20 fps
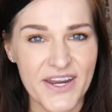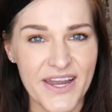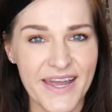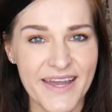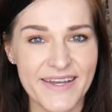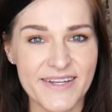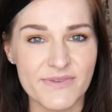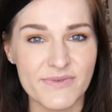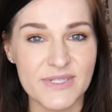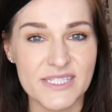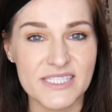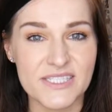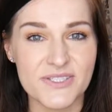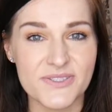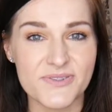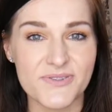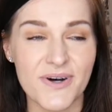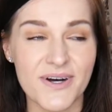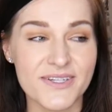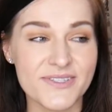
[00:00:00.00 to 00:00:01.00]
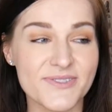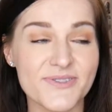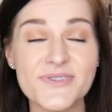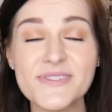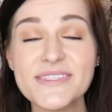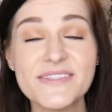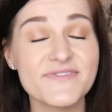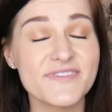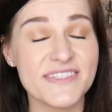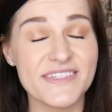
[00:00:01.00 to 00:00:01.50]
and we do all
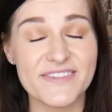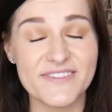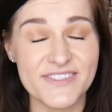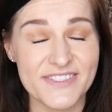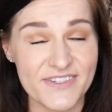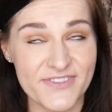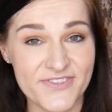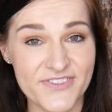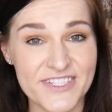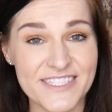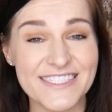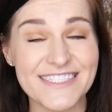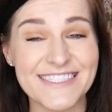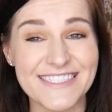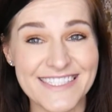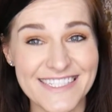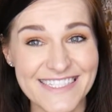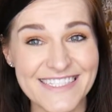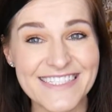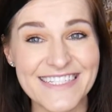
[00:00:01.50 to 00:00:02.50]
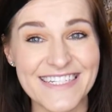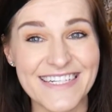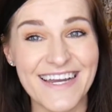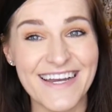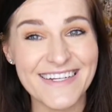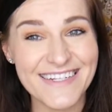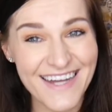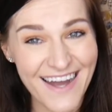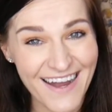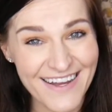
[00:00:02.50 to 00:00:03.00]
sorts of different Disney
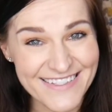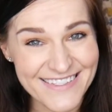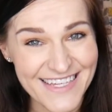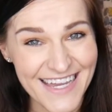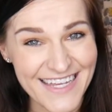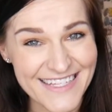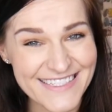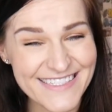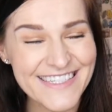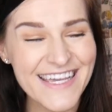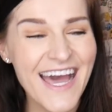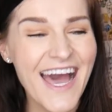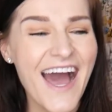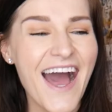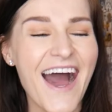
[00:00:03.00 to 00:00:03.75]
content,